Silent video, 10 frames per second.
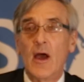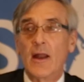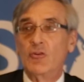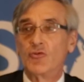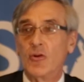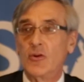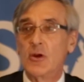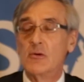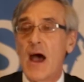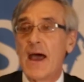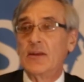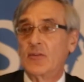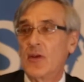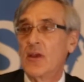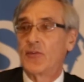and it should unite
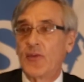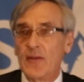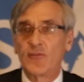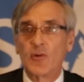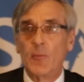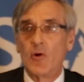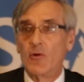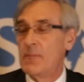sensible